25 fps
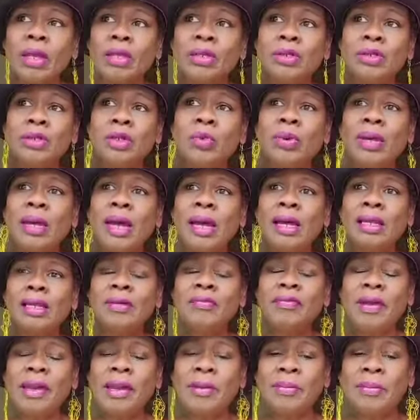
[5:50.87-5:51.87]
So we gotta
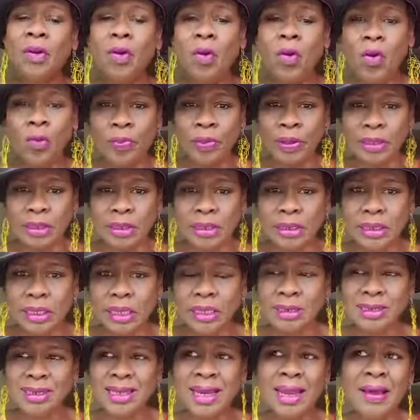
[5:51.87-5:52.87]
develop coping
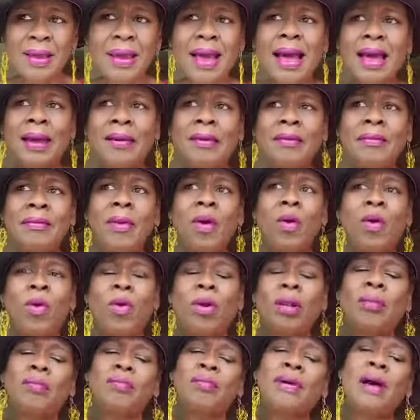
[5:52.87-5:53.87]
skills, and I'm
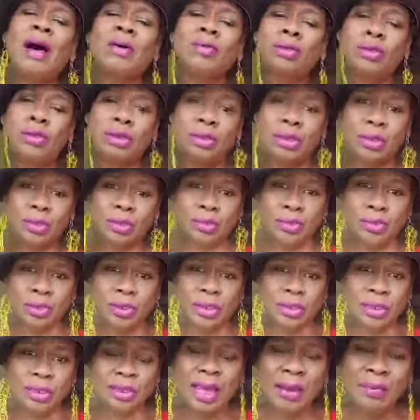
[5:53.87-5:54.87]
all about
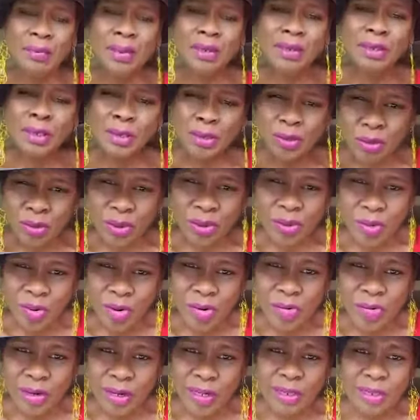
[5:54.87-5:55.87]
solutions. I'm a
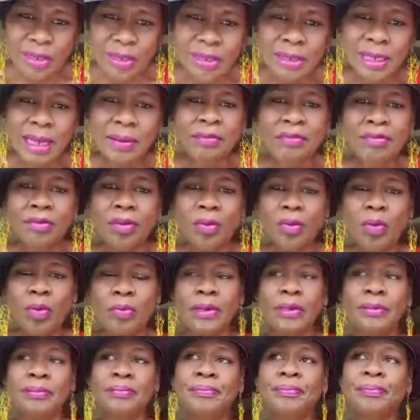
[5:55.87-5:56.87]
solution-oriented type of a
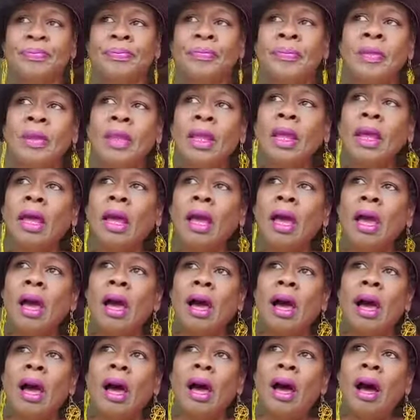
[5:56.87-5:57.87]
woman.
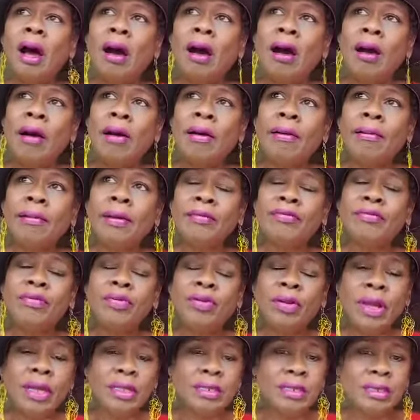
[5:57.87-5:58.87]
If
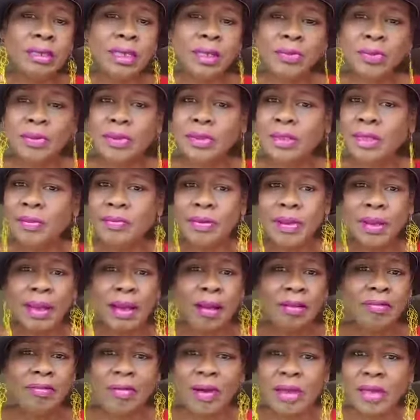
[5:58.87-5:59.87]
you get sick with something,
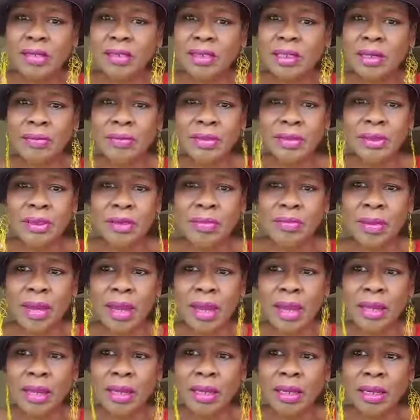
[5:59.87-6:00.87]
I'll find something to
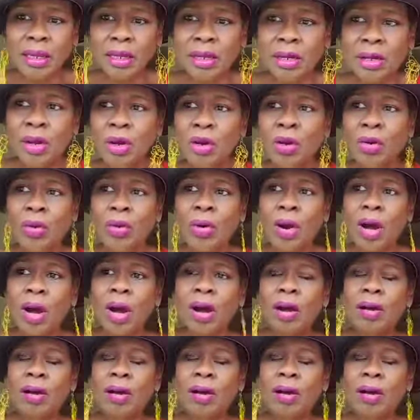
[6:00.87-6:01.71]
make. You know,